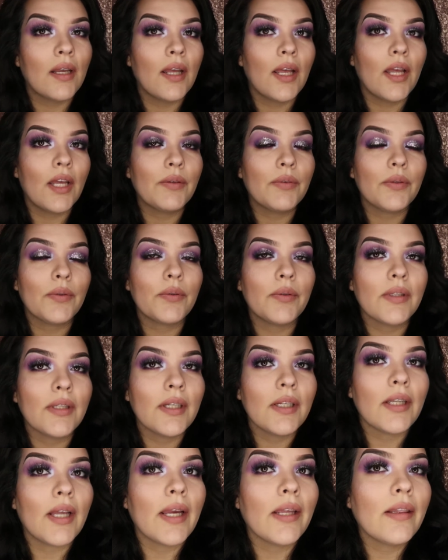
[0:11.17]
If you really
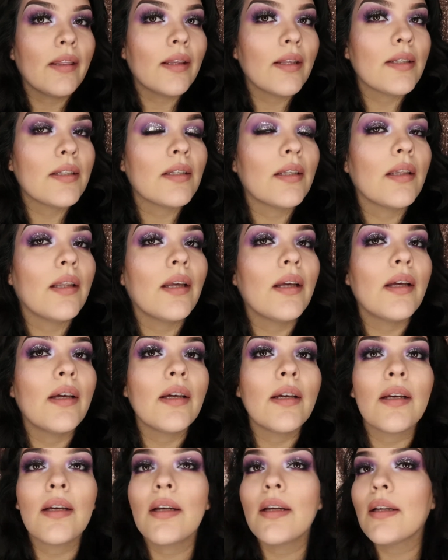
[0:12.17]
like this
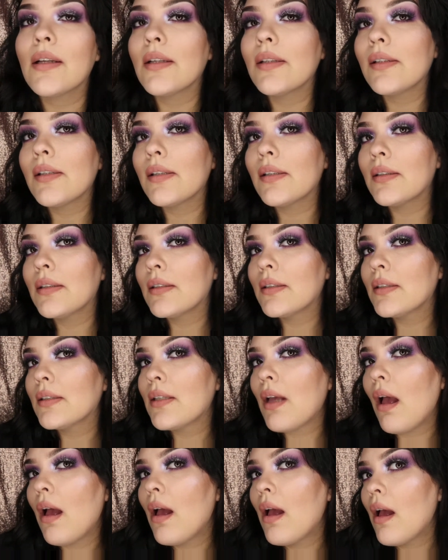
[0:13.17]
look,
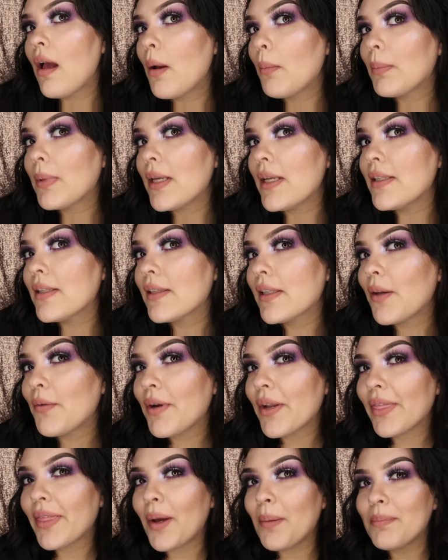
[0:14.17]
please give it a
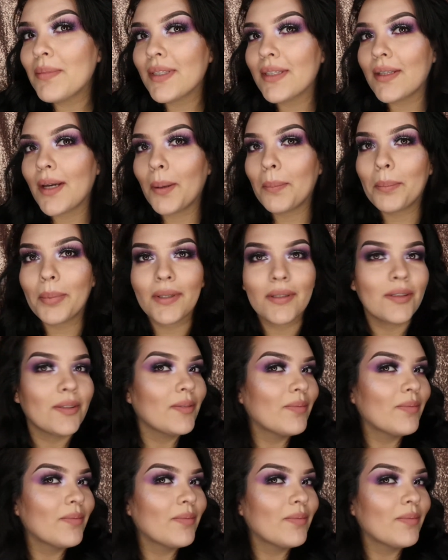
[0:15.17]
thumbs up.